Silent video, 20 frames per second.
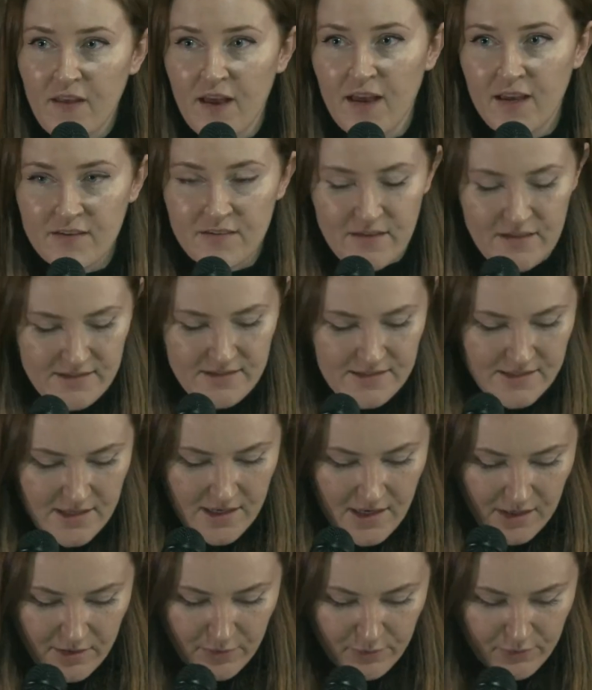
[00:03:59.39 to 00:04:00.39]
That is the
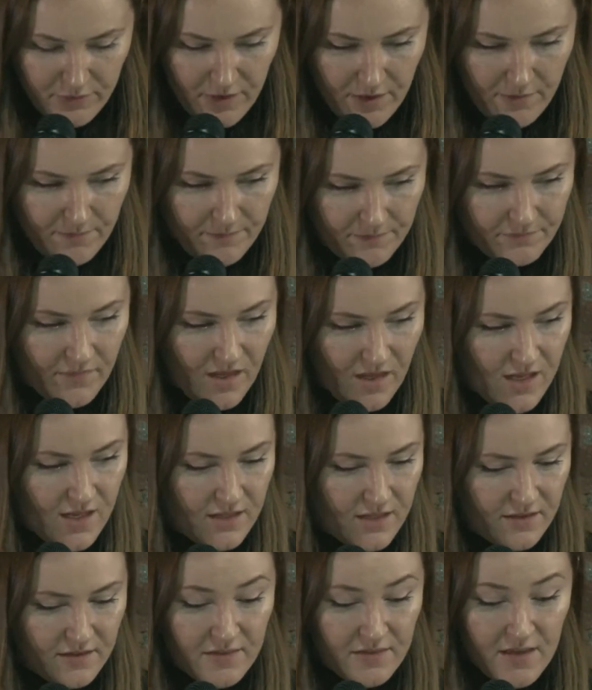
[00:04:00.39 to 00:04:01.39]
kind of
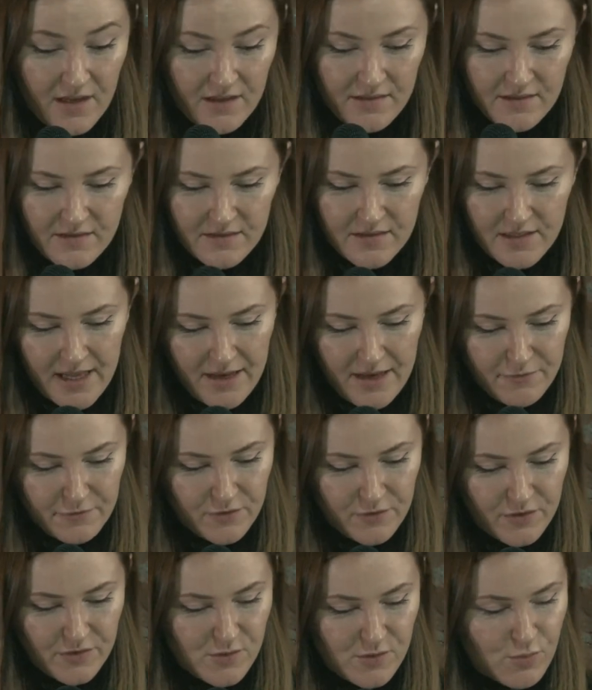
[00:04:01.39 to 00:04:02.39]
the thing that the
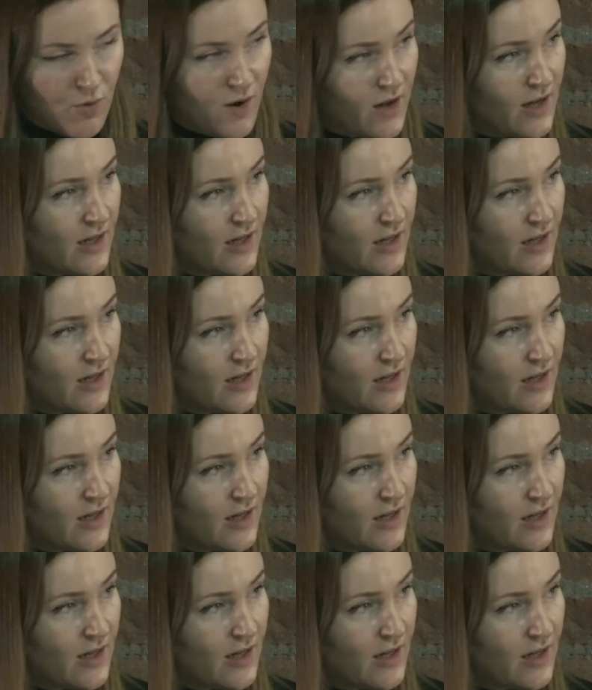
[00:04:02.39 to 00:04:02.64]
left does